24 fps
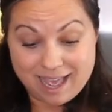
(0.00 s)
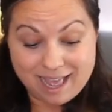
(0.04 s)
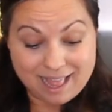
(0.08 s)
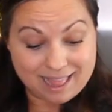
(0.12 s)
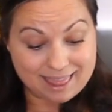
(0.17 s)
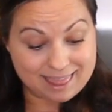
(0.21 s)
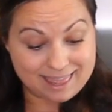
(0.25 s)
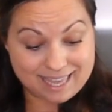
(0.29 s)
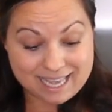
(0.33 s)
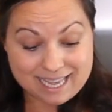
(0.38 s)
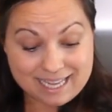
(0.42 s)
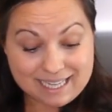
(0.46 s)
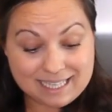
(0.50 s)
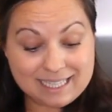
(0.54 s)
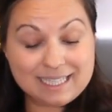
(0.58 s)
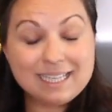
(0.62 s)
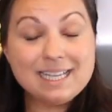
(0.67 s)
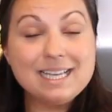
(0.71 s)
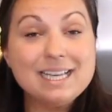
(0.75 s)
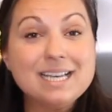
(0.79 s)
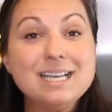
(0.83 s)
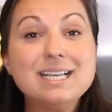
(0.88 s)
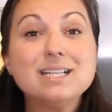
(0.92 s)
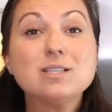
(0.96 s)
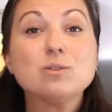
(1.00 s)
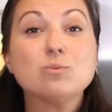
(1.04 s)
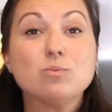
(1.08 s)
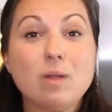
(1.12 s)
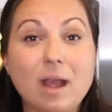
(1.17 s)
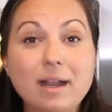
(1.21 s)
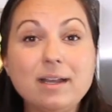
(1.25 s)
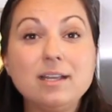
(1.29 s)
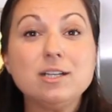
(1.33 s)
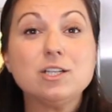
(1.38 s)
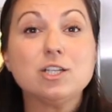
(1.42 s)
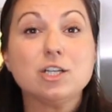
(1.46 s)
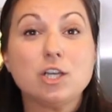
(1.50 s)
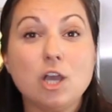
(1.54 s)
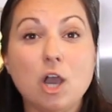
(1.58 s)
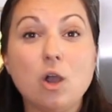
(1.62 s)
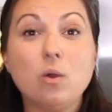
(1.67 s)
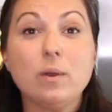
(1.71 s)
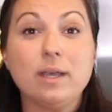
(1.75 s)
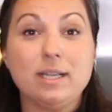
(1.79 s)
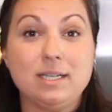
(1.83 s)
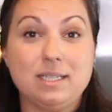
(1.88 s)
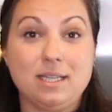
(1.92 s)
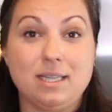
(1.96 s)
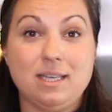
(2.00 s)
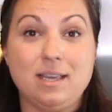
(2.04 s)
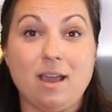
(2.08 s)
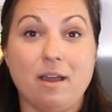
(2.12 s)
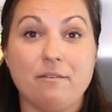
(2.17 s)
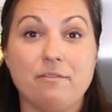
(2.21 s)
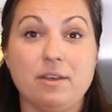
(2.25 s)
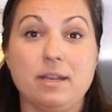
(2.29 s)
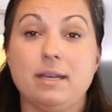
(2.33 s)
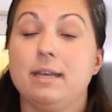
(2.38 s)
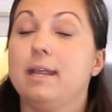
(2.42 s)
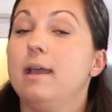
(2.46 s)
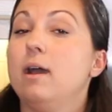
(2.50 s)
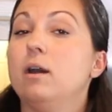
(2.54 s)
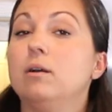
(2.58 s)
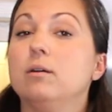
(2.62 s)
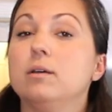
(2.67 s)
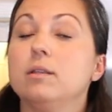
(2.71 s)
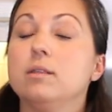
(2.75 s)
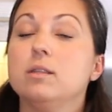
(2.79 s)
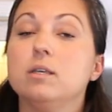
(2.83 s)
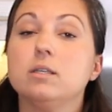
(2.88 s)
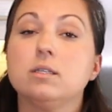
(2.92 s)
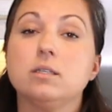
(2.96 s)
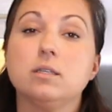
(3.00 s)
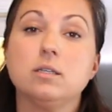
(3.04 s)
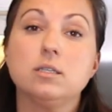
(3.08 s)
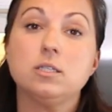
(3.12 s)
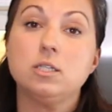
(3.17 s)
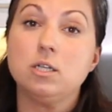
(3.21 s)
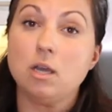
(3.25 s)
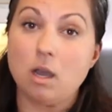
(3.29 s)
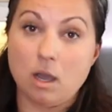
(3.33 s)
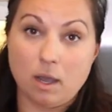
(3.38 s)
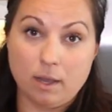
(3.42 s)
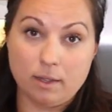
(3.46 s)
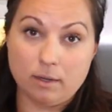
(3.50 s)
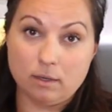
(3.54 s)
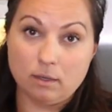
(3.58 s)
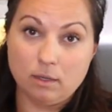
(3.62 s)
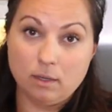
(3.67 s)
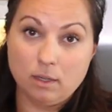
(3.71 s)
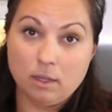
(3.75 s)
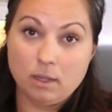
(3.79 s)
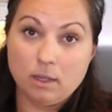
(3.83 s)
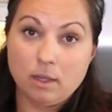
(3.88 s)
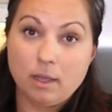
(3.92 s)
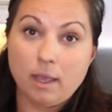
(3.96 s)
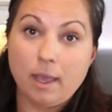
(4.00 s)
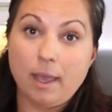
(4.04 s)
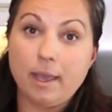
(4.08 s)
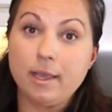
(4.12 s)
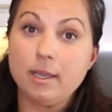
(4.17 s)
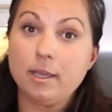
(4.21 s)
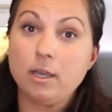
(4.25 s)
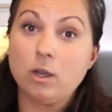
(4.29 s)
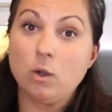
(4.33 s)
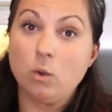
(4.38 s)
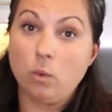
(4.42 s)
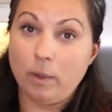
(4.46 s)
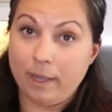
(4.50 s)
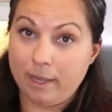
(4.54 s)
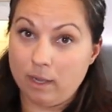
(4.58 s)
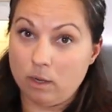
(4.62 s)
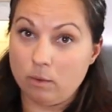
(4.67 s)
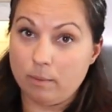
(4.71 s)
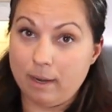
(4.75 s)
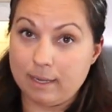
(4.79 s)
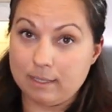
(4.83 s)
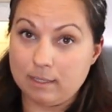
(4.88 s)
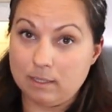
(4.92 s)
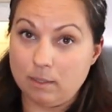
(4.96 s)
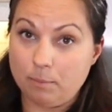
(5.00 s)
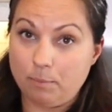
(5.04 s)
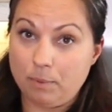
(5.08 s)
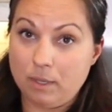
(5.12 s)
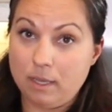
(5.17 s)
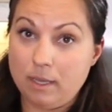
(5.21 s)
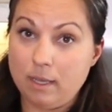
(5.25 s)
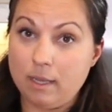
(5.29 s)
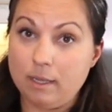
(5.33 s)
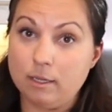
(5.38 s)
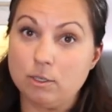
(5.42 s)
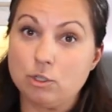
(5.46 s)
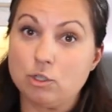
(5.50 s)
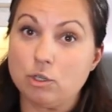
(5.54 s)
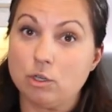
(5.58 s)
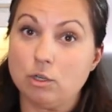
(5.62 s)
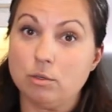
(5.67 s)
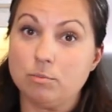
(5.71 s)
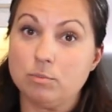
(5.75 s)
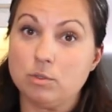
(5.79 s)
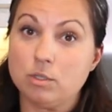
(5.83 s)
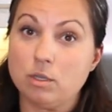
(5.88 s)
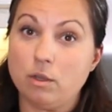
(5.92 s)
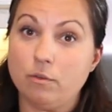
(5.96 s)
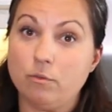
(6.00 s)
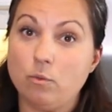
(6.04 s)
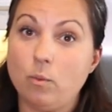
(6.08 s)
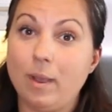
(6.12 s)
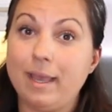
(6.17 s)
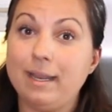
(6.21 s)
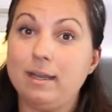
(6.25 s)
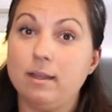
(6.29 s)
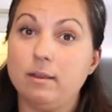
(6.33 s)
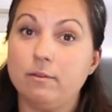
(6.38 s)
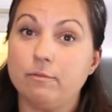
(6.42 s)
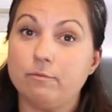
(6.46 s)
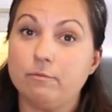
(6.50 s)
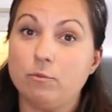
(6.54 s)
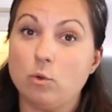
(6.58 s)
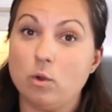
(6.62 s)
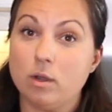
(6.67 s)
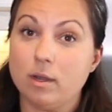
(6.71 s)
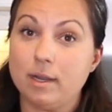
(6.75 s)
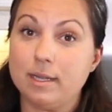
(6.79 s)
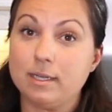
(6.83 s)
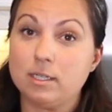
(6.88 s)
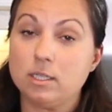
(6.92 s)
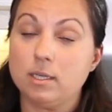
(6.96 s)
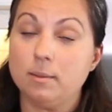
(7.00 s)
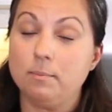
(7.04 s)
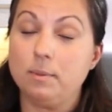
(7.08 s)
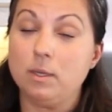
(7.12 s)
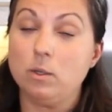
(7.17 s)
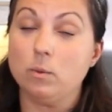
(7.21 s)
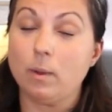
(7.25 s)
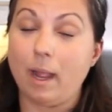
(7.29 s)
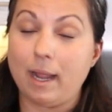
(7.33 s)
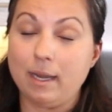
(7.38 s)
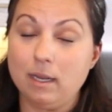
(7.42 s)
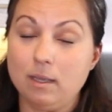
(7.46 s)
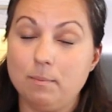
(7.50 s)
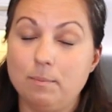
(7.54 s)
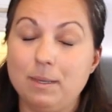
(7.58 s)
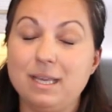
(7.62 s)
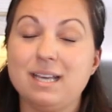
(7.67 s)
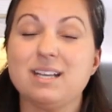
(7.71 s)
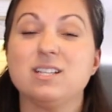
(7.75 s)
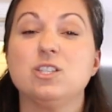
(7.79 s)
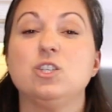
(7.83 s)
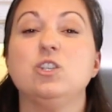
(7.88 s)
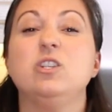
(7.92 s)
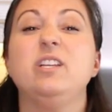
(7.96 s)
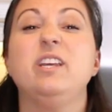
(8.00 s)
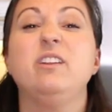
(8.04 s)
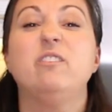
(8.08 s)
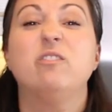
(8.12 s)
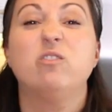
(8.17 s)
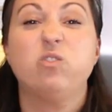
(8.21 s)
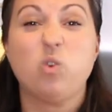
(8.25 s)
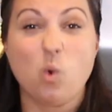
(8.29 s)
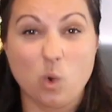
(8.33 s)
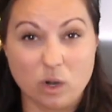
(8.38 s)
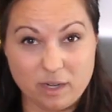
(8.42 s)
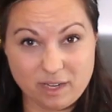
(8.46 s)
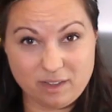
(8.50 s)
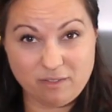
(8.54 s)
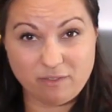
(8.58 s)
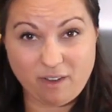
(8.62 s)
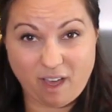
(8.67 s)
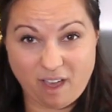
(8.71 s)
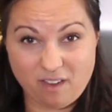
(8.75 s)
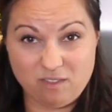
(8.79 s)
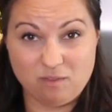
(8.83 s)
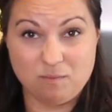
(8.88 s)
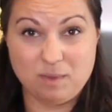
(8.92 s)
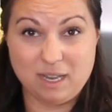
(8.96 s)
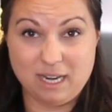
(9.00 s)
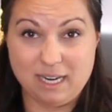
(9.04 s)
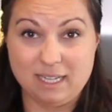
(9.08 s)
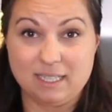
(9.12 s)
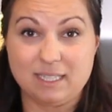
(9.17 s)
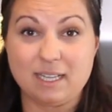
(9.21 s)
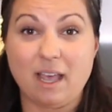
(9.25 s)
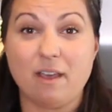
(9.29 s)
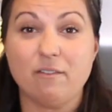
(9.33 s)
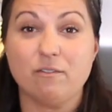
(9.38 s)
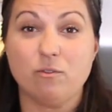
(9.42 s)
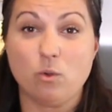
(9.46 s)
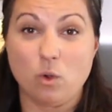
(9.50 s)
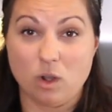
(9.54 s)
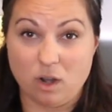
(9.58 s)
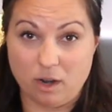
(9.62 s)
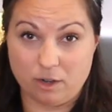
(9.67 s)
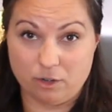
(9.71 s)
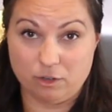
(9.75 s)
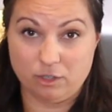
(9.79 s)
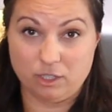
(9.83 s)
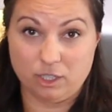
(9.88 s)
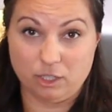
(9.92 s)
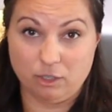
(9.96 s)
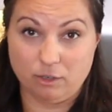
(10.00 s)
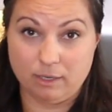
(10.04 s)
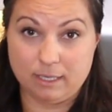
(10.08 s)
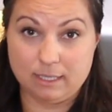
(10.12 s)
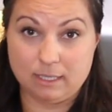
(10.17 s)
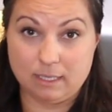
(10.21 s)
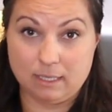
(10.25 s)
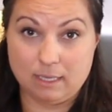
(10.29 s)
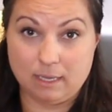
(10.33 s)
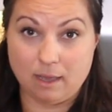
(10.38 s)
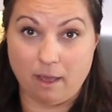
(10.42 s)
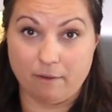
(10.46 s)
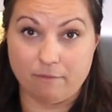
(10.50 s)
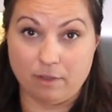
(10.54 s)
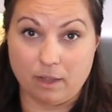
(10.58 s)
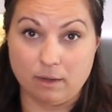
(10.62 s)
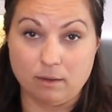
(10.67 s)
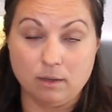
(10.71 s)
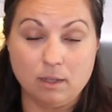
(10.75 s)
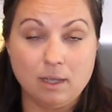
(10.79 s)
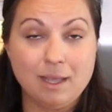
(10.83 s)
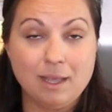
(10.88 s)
This is ready to go into the oven. Now, this is not a quick recipe in terms of waiting for it to be ready, because you need 45 minutes at 400 degrees in the oven.